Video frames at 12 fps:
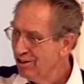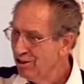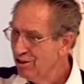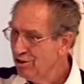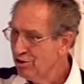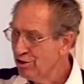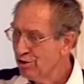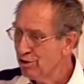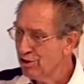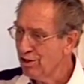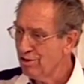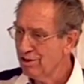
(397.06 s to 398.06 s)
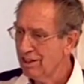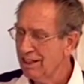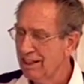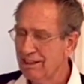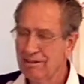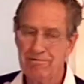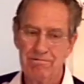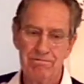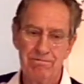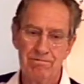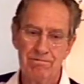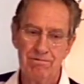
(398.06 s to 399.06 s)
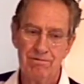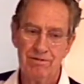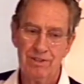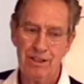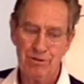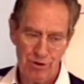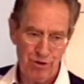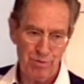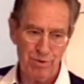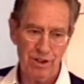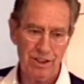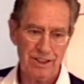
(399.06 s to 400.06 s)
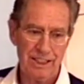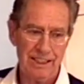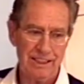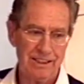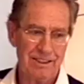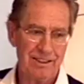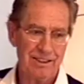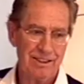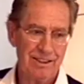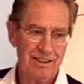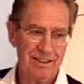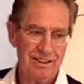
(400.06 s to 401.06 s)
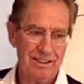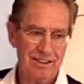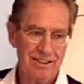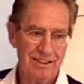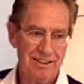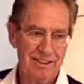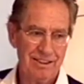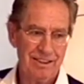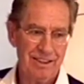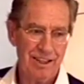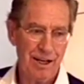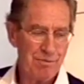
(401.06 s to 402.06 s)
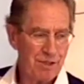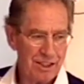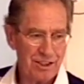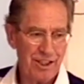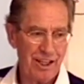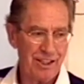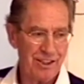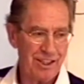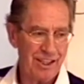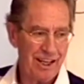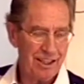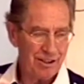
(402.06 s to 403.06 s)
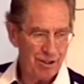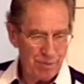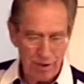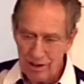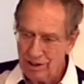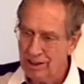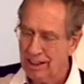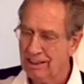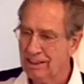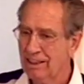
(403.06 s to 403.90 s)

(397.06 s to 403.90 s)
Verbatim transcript: Jews only. That's what your book says. I'm not telling you that. The book says it.